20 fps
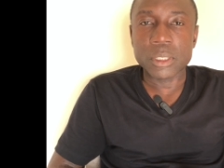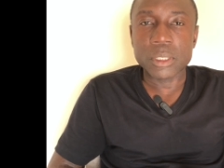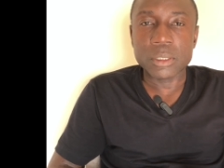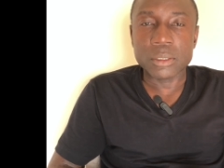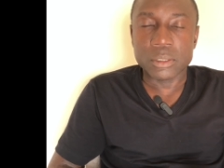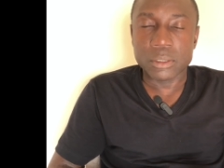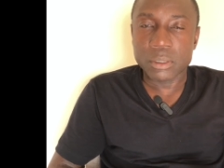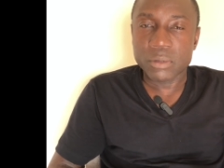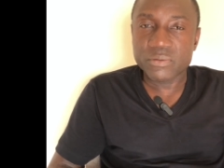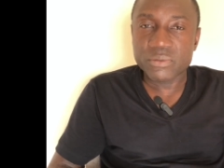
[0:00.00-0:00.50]

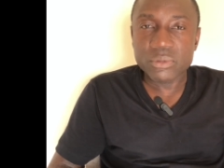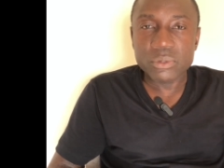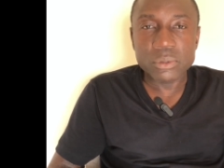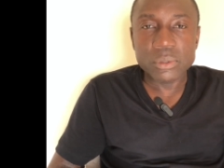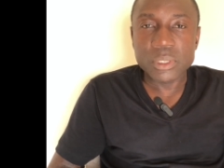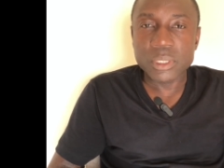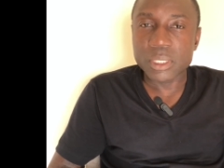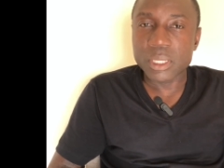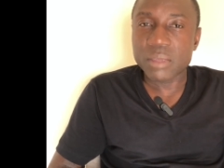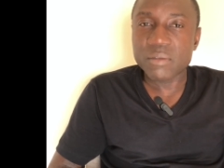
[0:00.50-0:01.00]
it's your
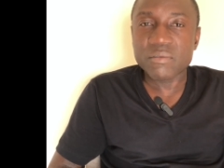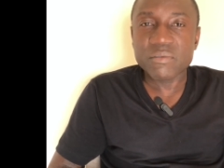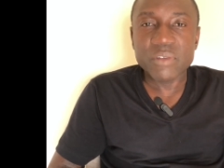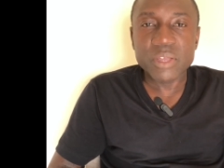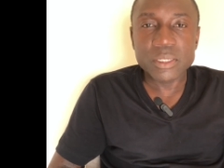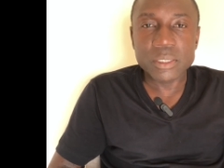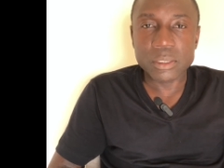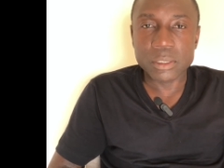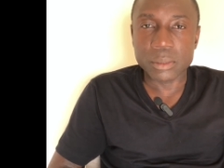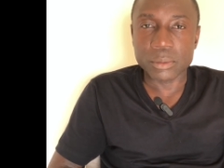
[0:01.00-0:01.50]
fruits and
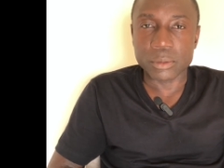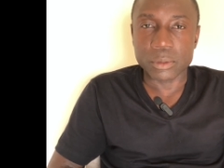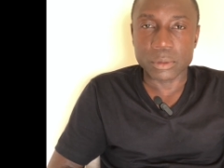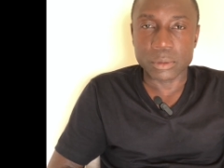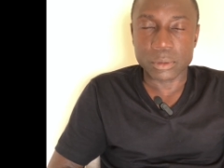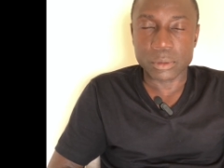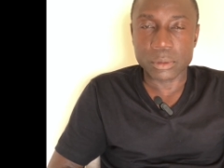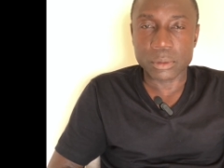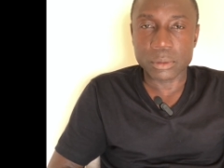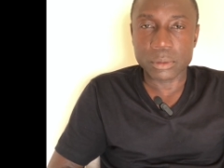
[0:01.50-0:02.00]

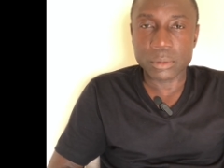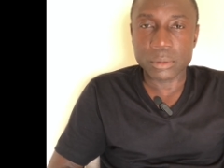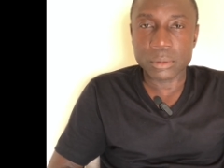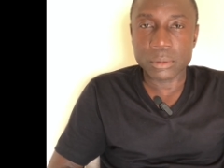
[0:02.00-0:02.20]
vegetables.